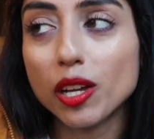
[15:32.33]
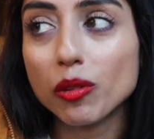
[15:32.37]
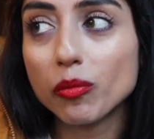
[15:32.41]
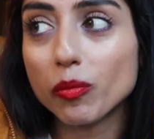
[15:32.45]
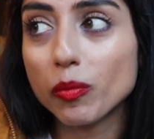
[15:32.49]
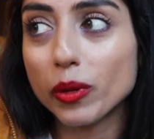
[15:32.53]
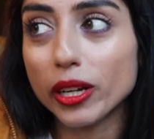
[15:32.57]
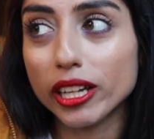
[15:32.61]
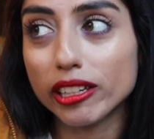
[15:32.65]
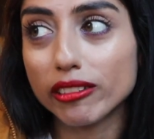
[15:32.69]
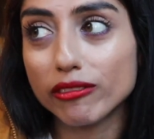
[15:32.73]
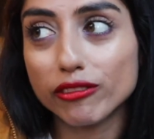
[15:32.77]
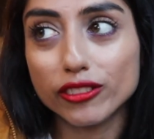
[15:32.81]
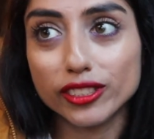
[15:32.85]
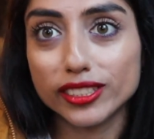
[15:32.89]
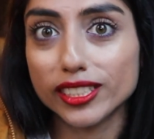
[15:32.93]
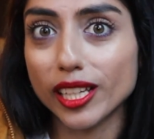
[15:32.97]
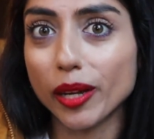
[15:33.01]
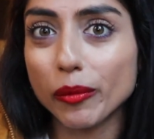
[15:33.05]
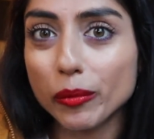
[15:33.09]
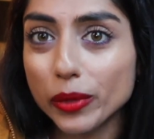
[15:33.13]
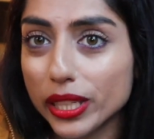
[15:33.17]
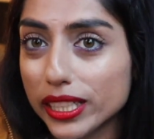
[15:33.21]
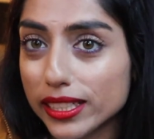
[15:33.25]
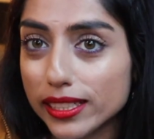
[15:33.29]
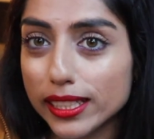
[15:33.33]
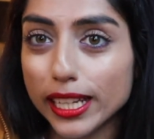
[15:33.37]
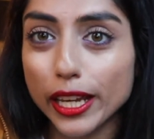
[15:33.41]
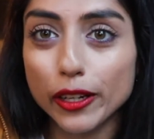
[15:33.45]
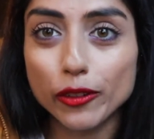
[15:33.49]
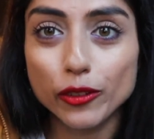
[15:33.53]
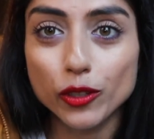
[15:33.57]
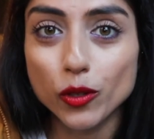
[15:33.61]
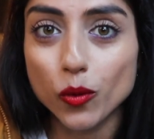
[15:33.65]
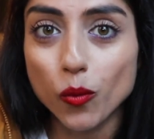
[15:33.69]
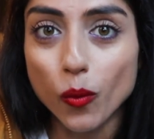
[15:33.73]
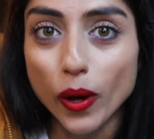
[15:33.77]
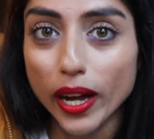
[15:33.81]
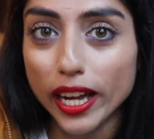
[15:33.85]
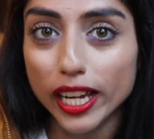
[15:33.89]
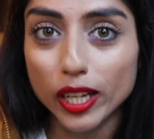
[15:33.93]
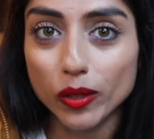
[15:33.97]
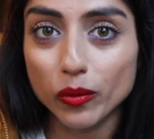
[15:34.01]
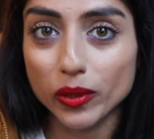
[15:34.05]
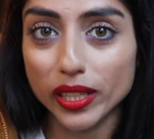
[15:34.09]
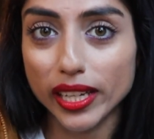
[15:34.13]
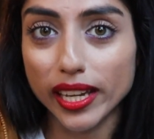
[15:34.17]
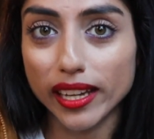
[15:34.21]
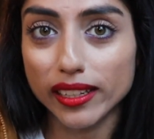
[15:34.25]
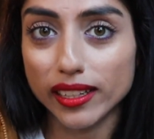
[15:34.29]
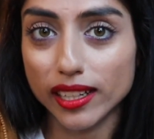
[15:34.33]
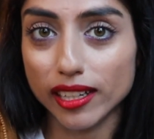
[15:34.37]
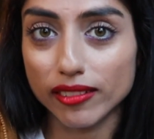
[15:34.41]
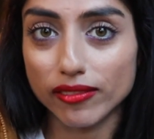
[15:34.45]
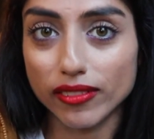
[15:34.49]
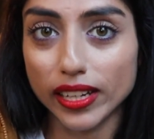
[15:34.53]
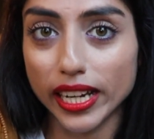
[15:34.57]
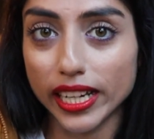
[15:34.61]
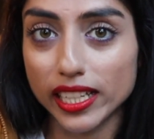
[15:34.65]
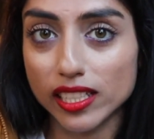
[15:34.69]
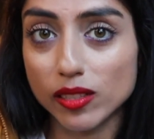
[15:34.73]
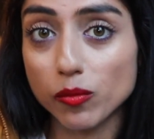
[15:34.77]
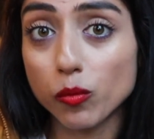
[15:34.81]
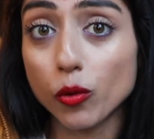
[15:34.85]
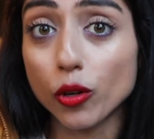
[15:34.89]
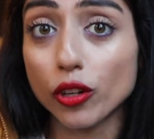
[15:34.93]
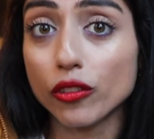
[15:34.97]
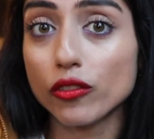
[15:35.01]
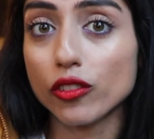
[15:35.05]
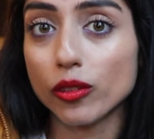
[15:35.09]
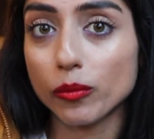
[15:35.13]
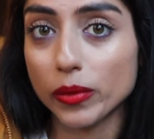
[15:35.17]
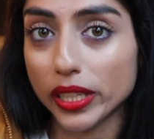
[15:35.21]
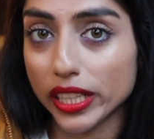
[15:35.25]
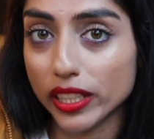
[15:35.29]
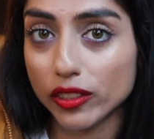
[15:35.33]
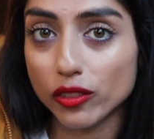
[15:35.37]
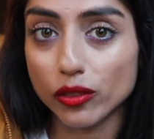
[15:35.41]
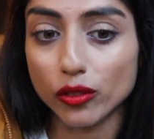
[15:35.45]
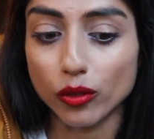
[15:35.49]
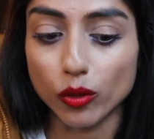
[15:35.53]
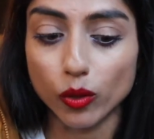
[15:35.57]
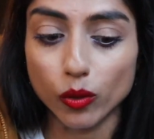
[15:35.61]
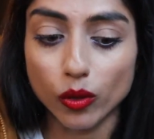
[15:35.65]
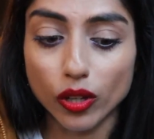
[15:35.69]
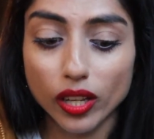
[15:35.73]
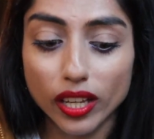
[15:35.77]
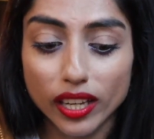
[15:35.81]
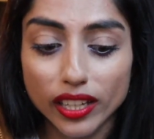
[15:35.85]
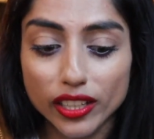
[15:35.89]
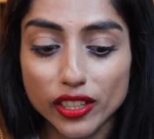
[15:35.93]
But for some reason, I don't know why, we had our flights booked from Heathrow.